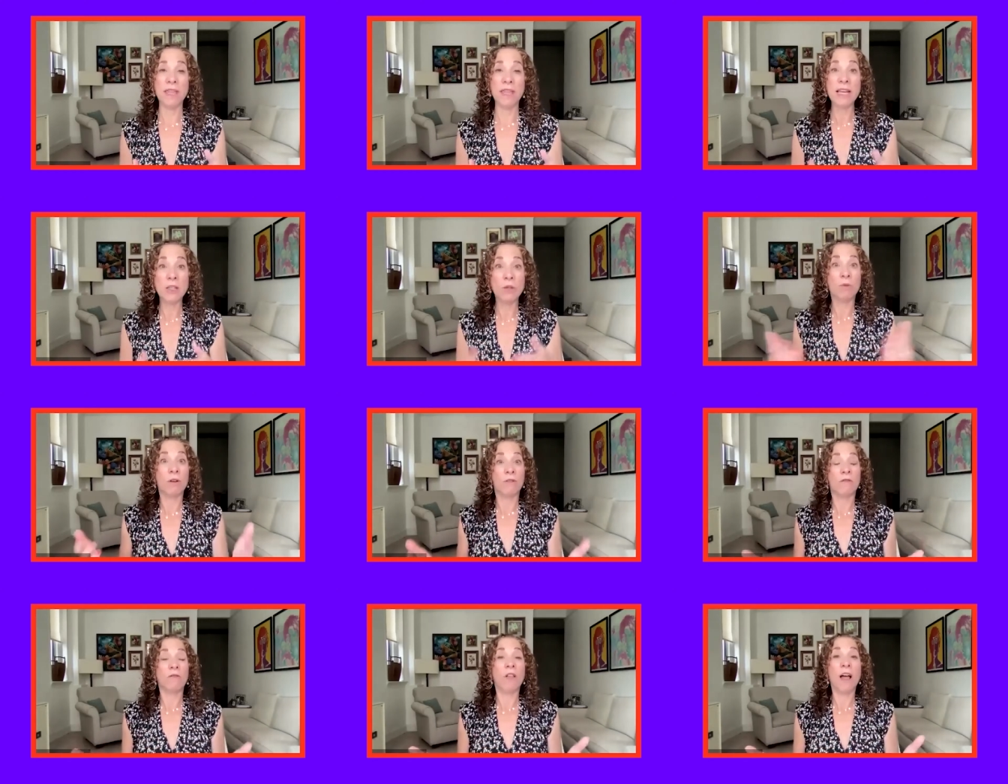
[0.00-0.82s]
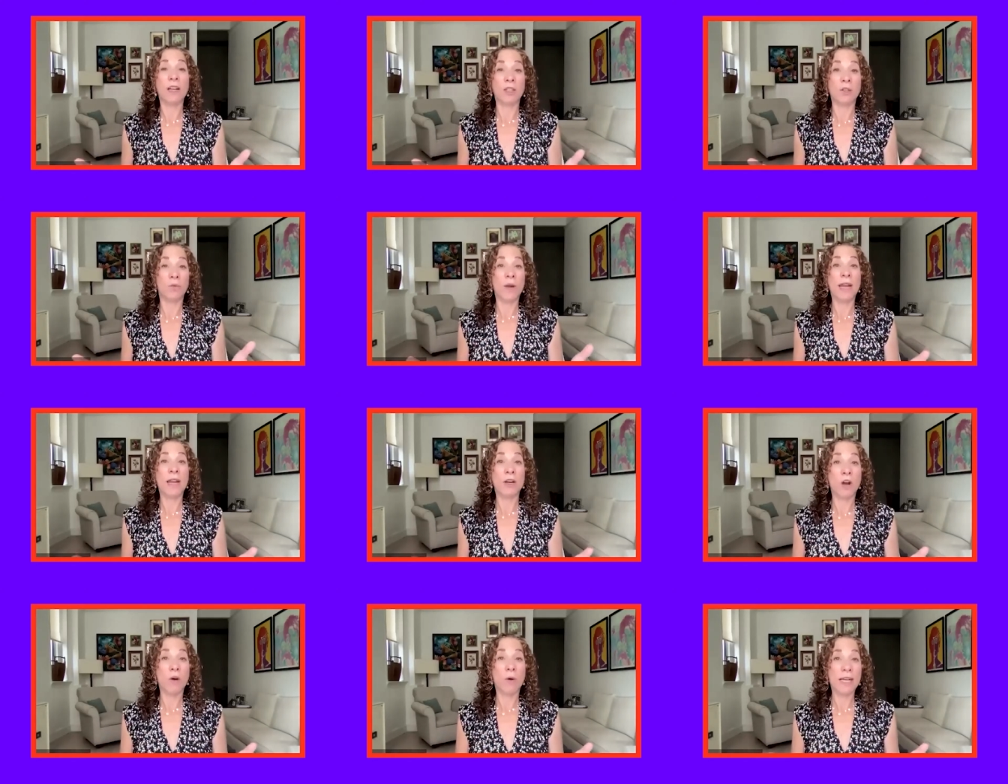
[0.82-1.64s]
things were in flux so we
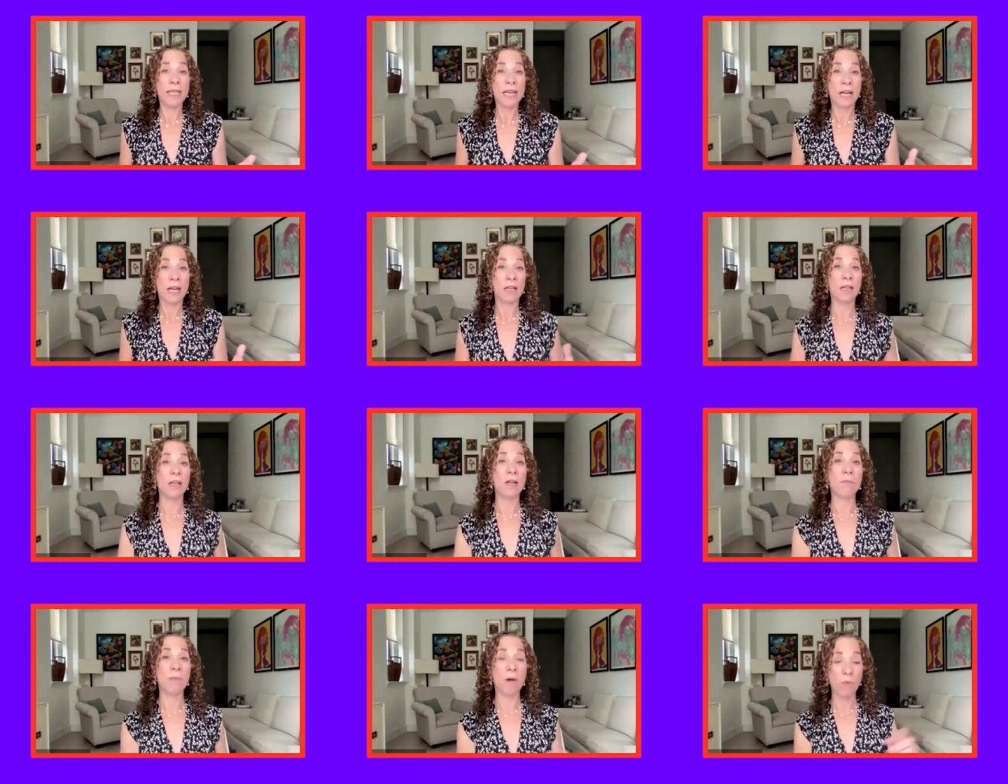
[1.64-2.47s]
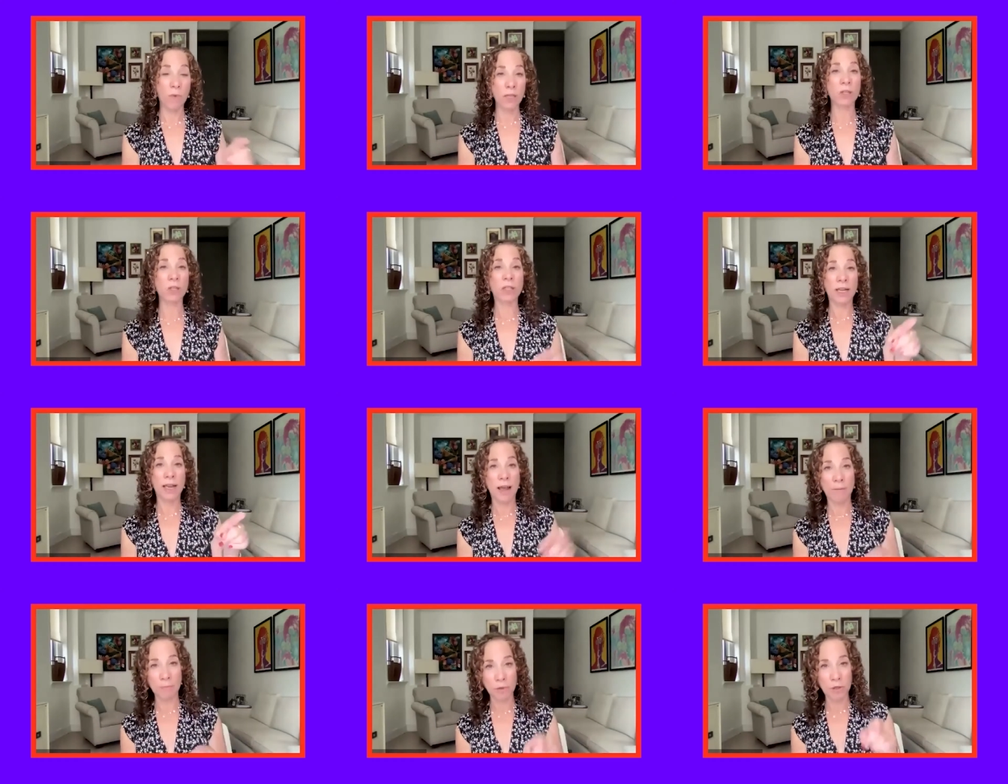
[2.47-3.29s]
had no idea but we just
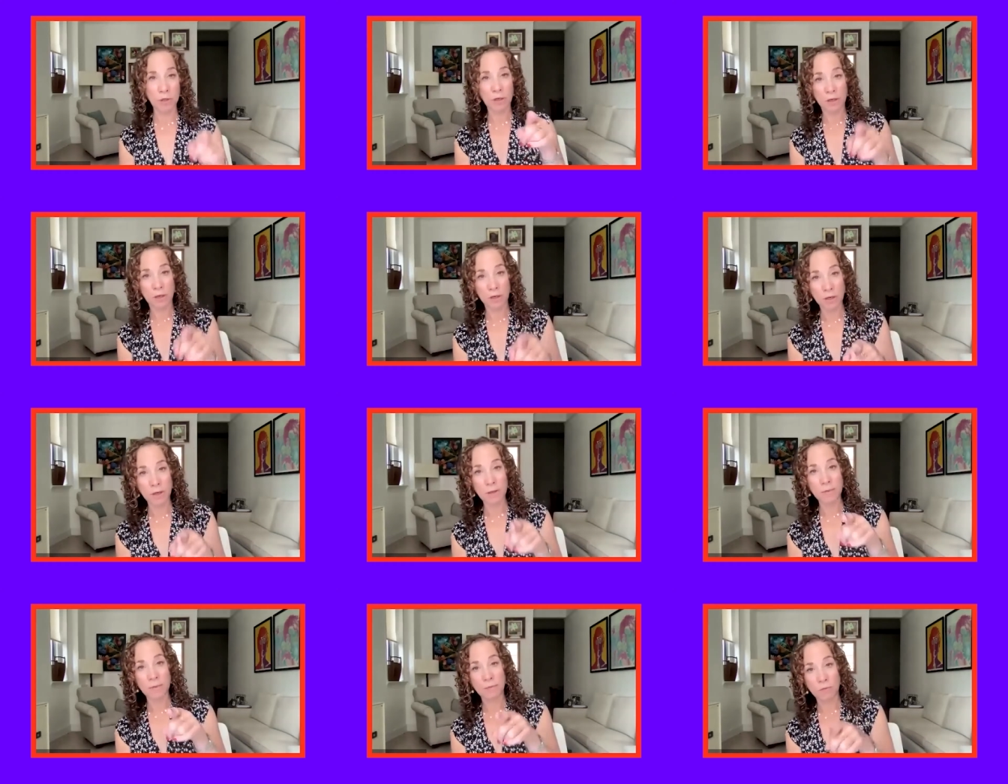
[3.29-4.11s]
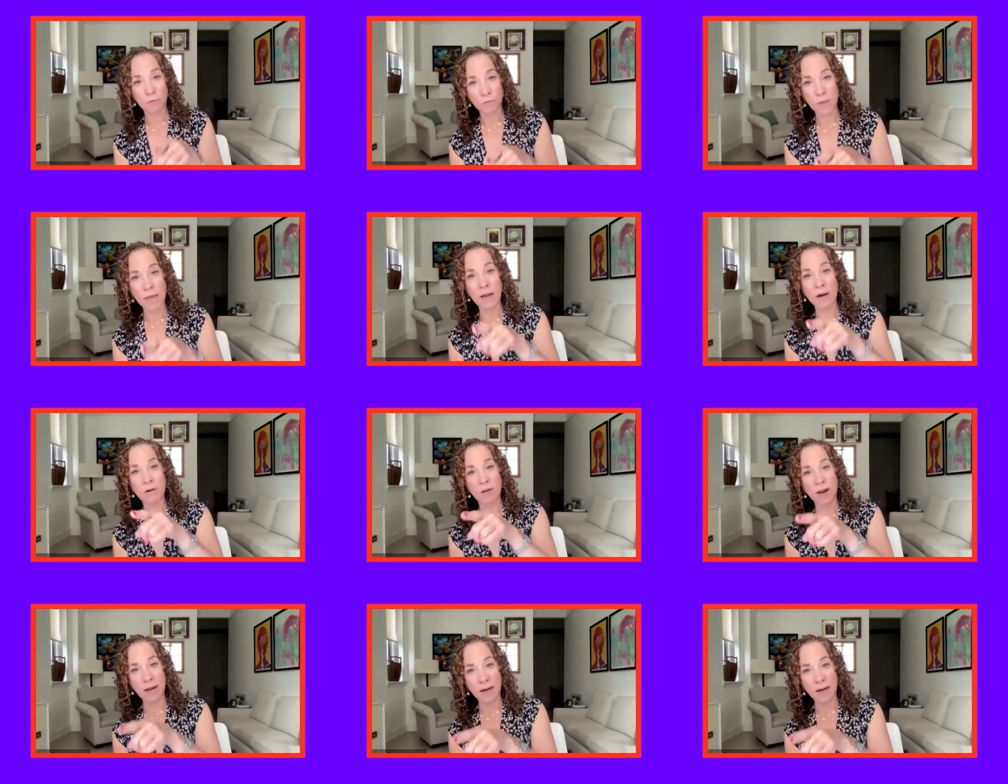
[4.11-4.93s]
kept
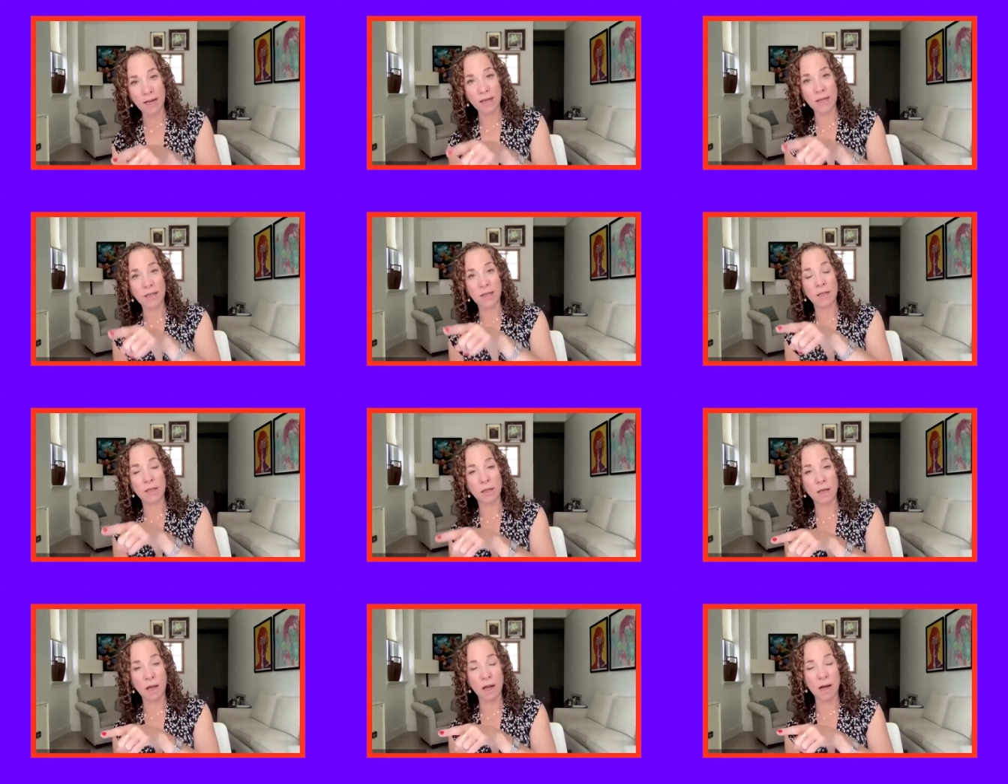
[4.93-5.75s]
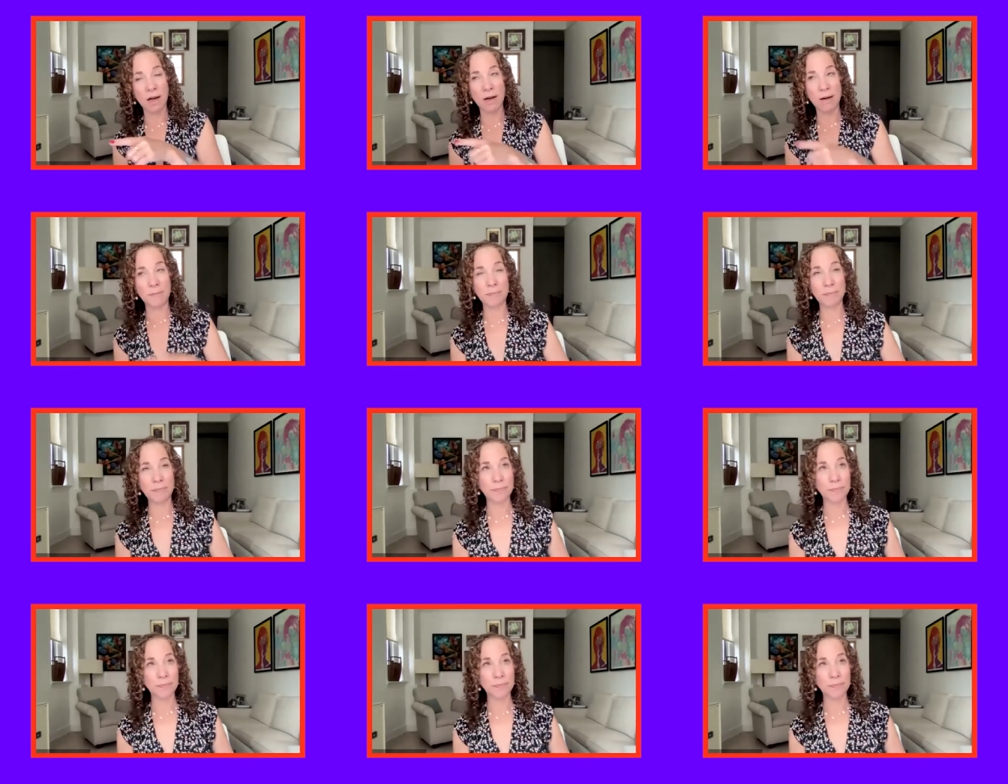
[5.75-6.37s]
iterating um,